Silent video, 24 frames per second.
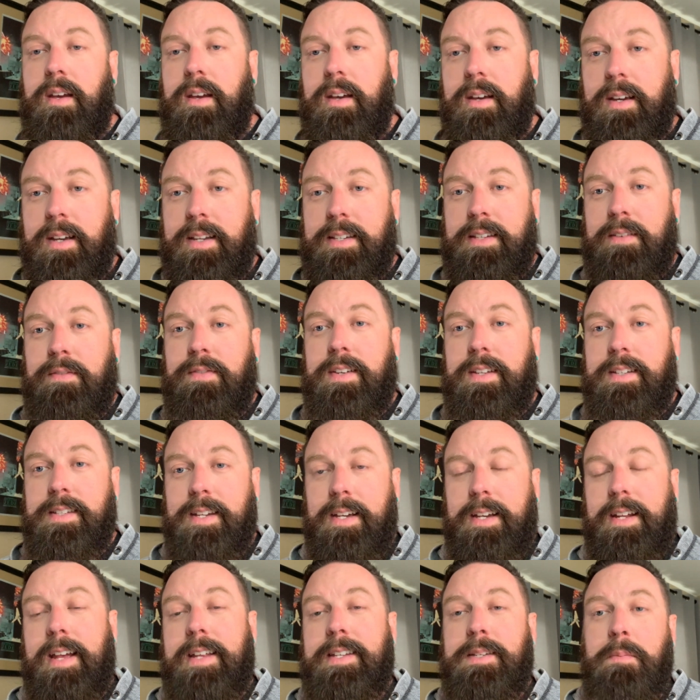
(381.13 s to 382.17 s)
because it feels like
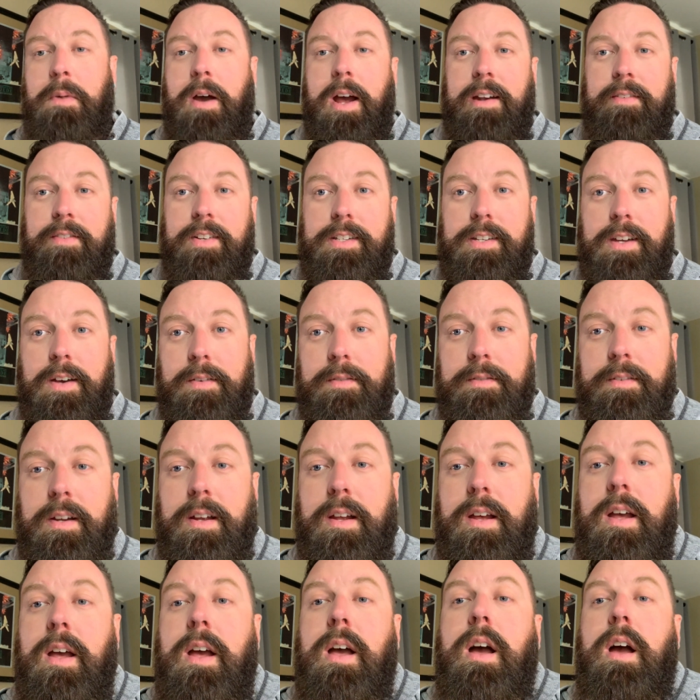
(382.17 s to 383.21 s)
it has a mind of its own.
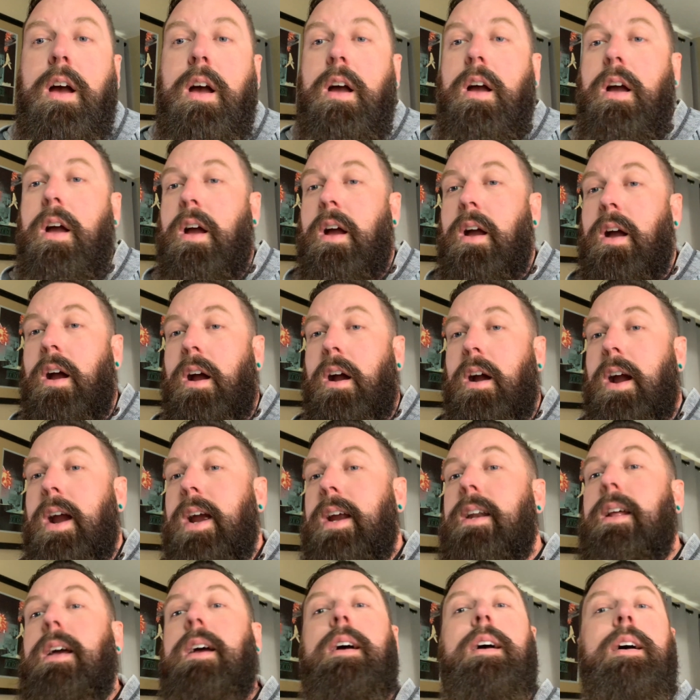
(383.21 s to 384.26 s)
All right.
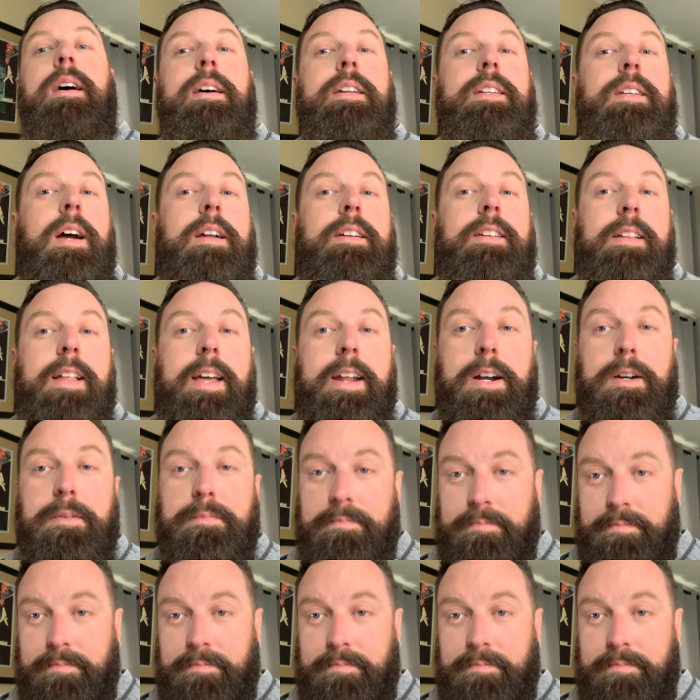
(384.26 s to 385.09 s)
Talk to you later.